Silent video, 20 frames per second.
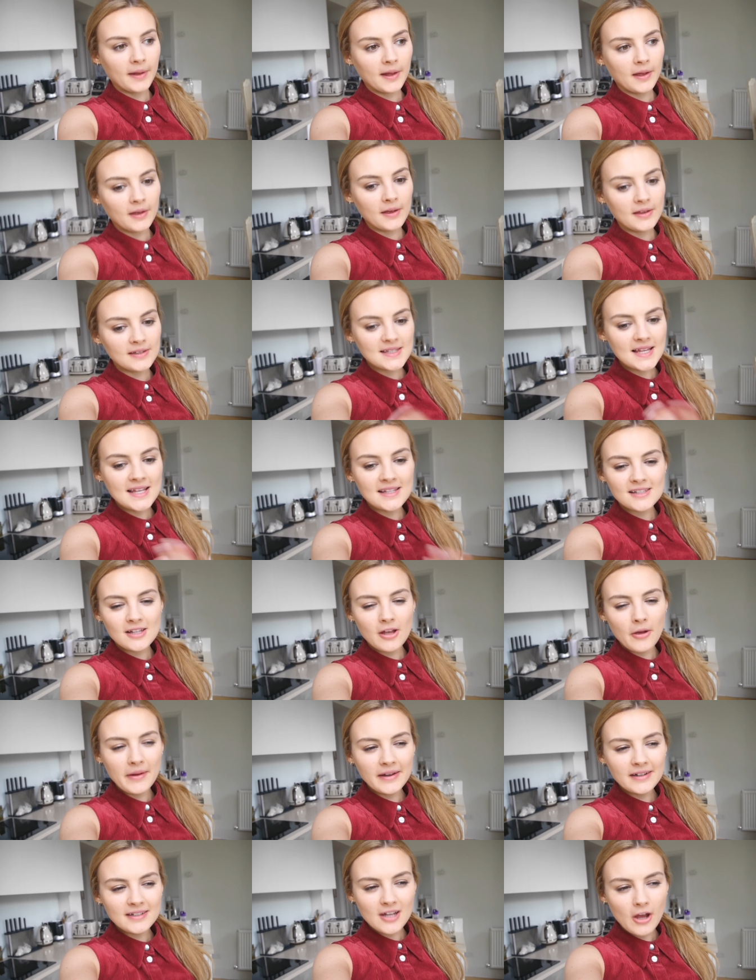because it's
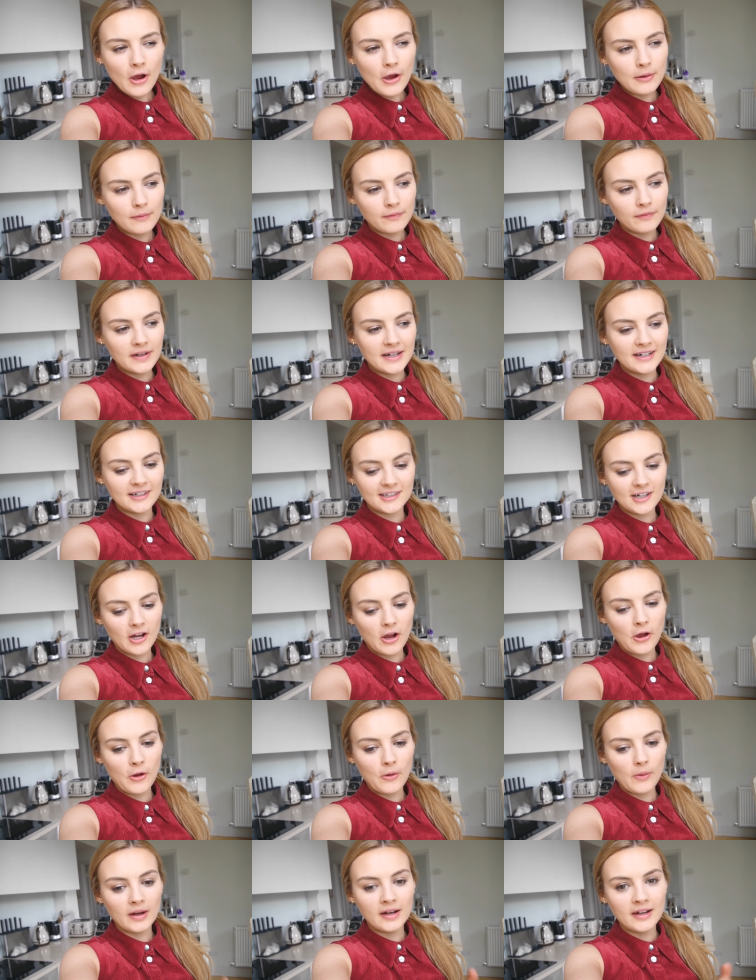going to hopefully
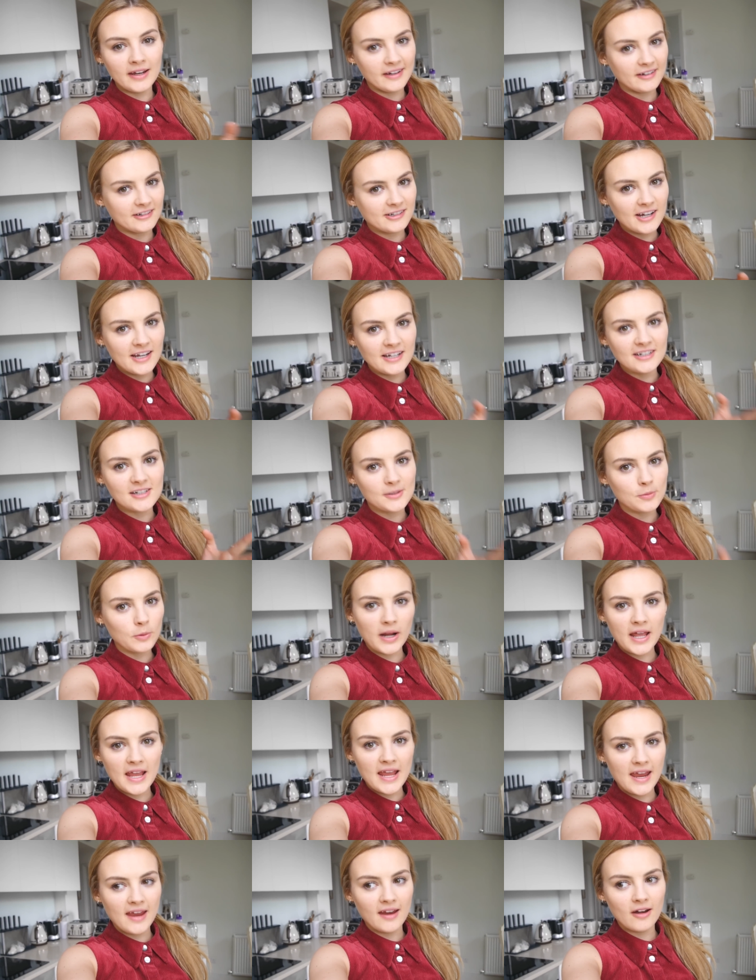show literally just what
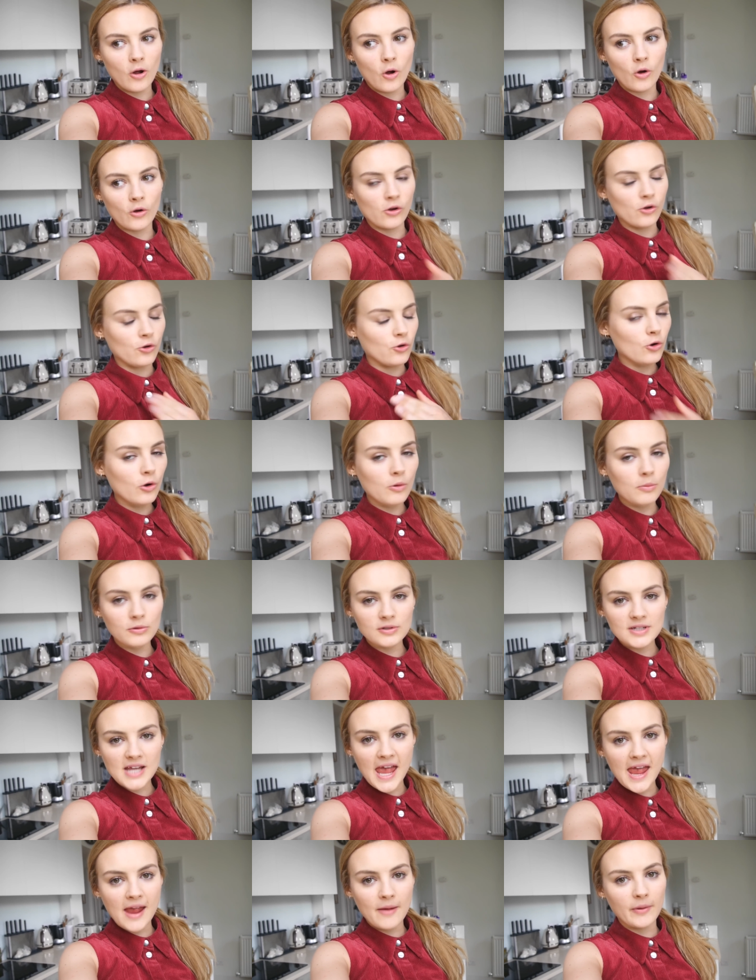I eat on a normal
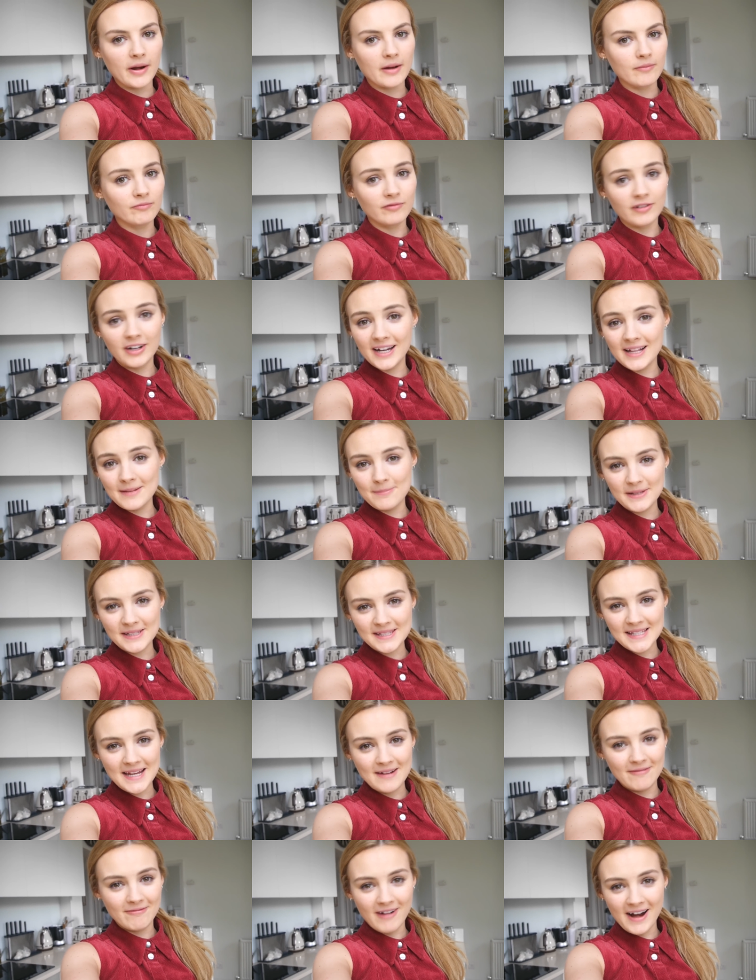day when I'm really
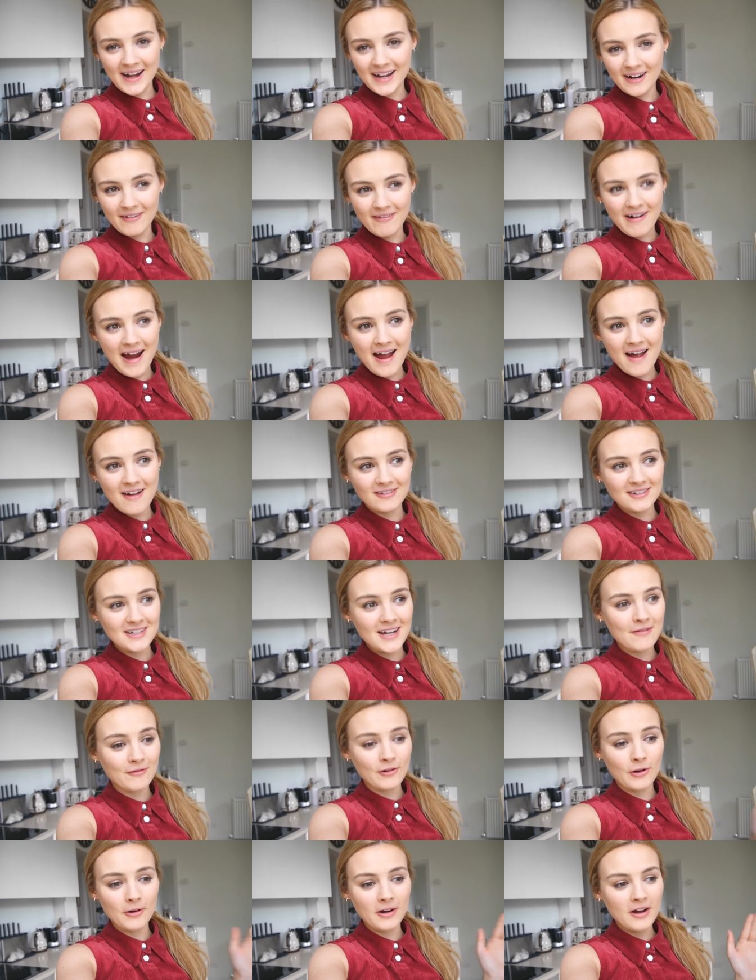busy running around.
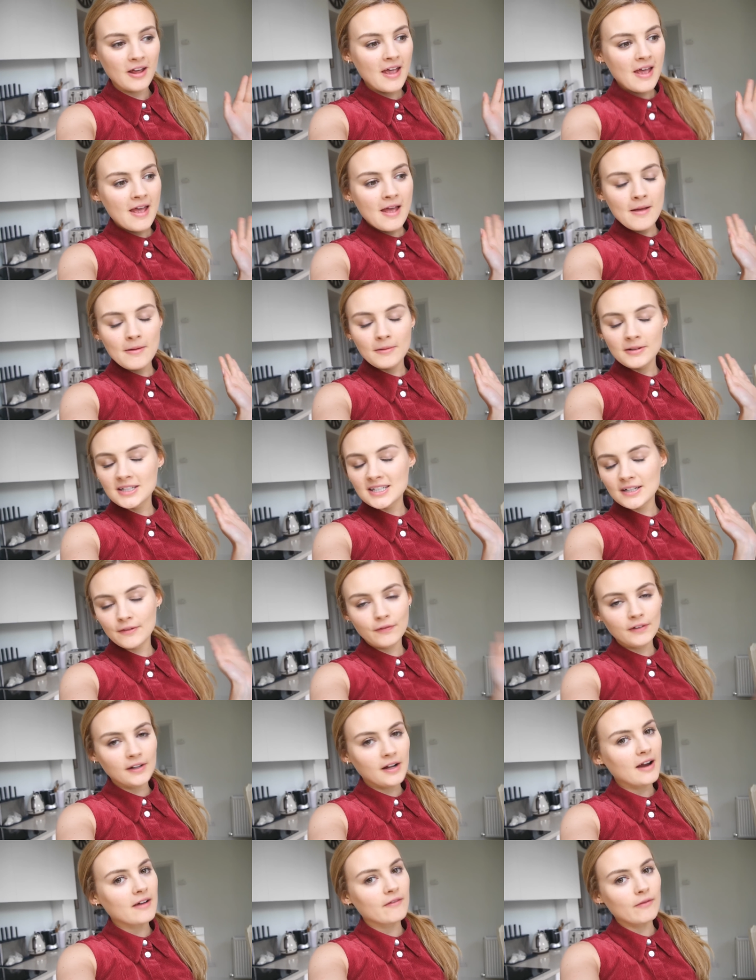I've got
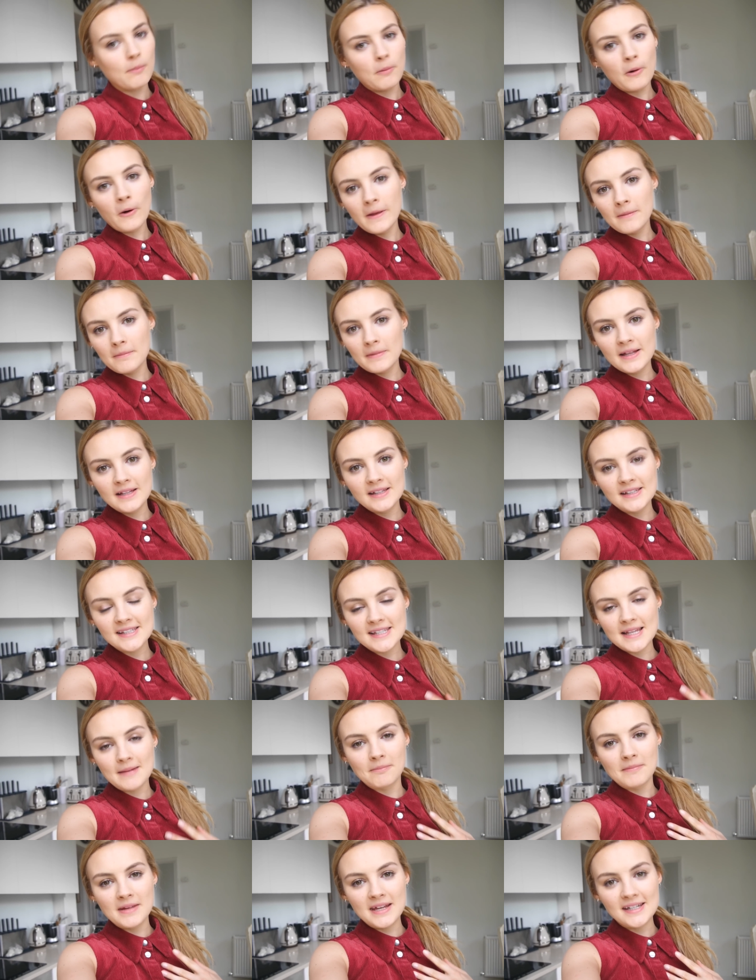different kind of
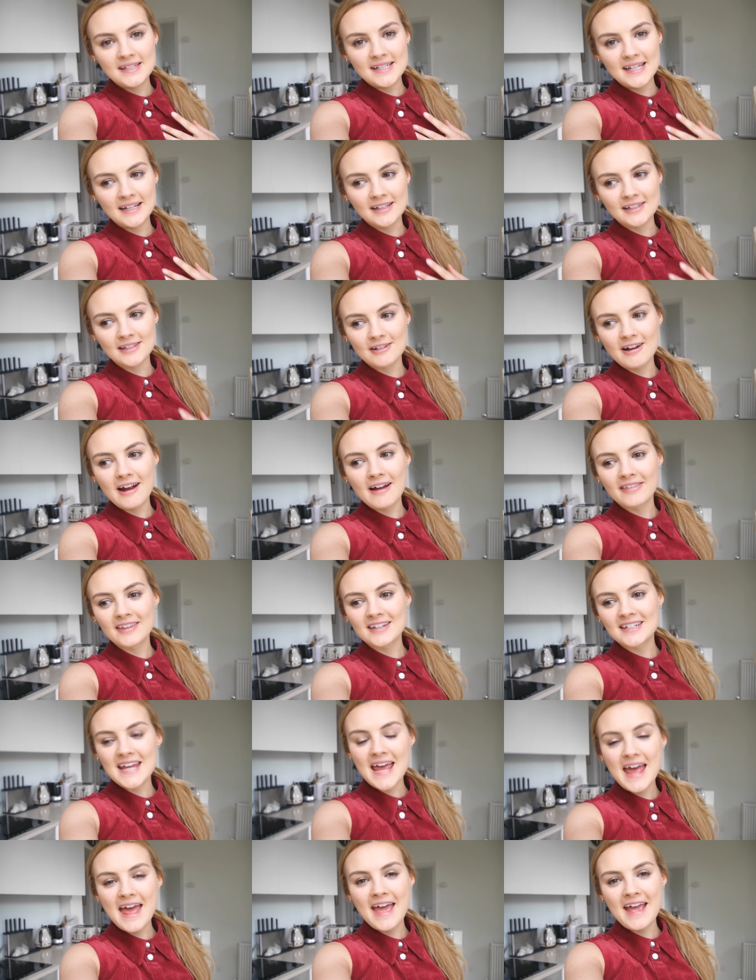appointments and meetings throughout the
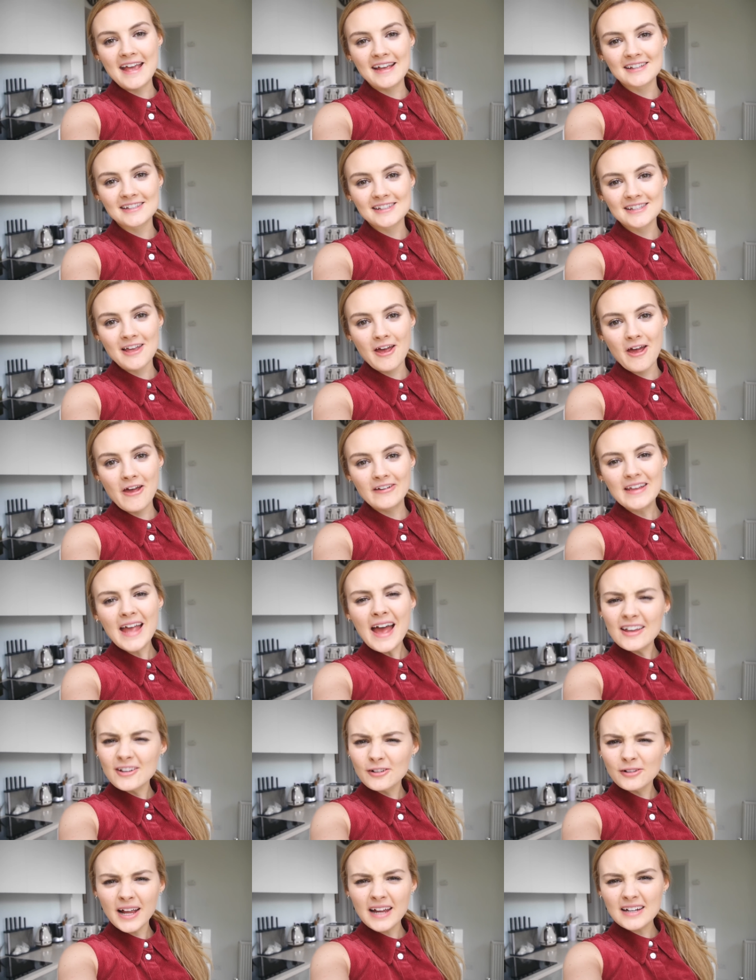day, so
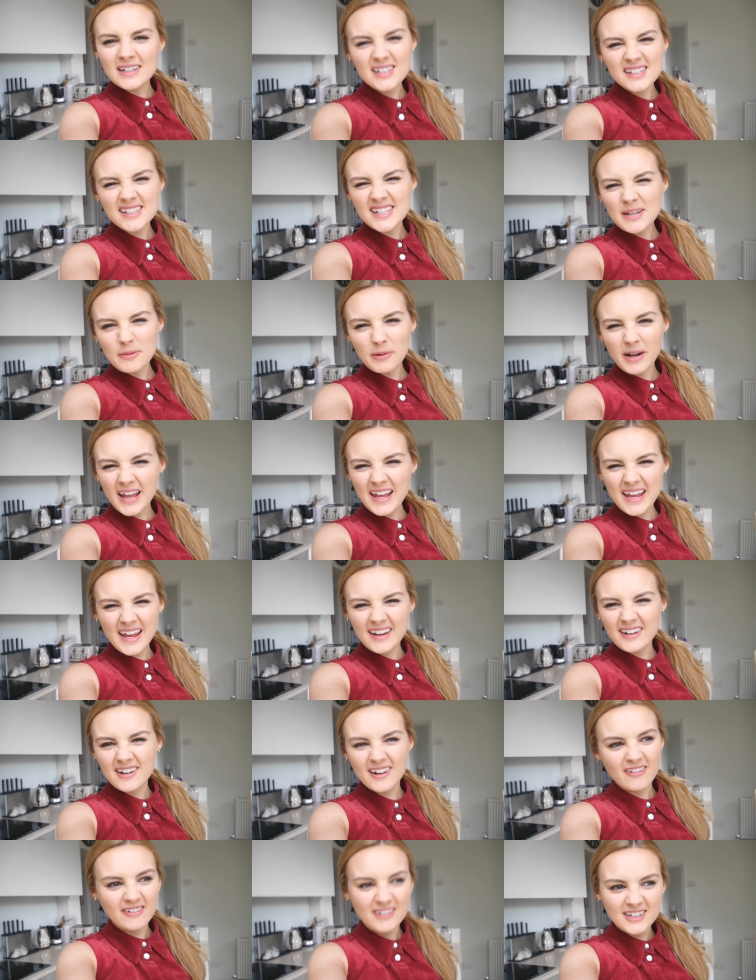yeah, you'll get to see what I
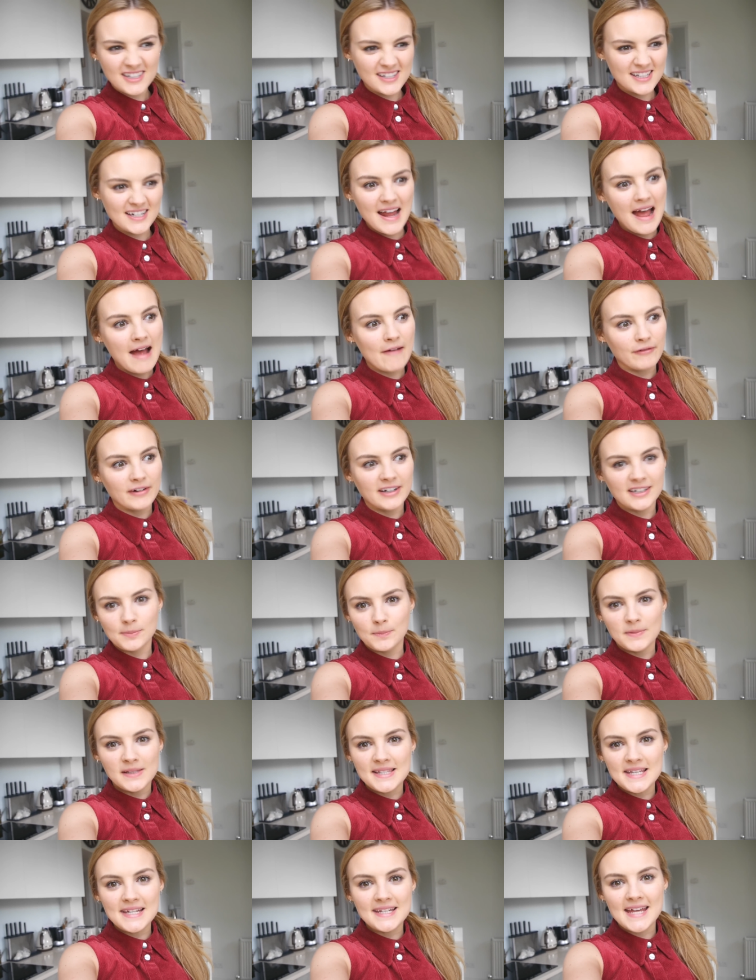eat on just an
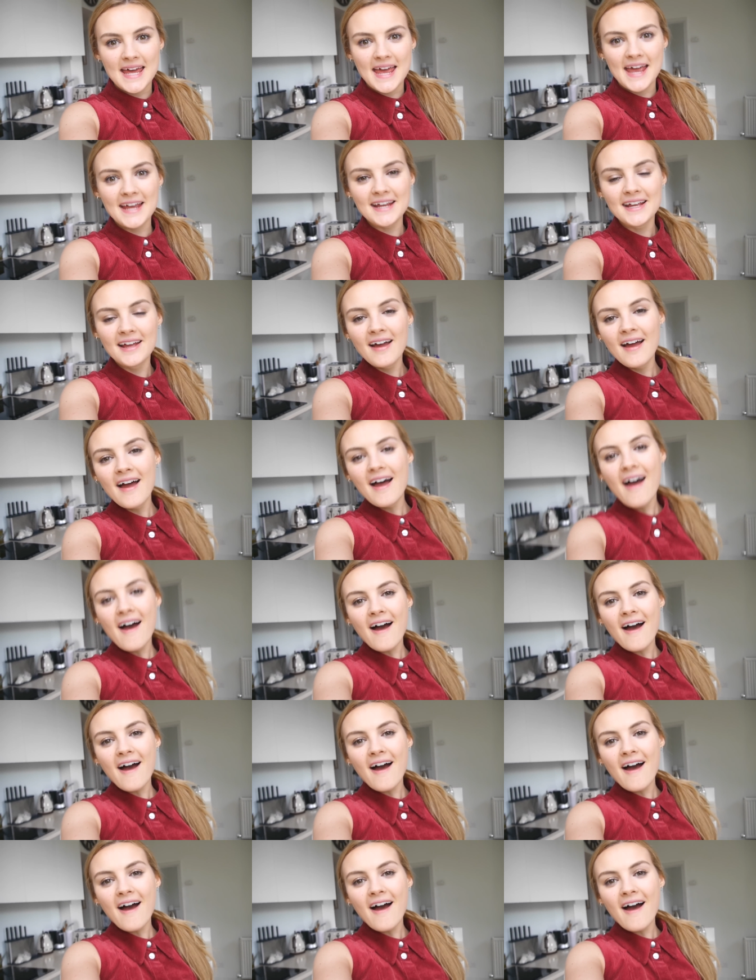average busy day.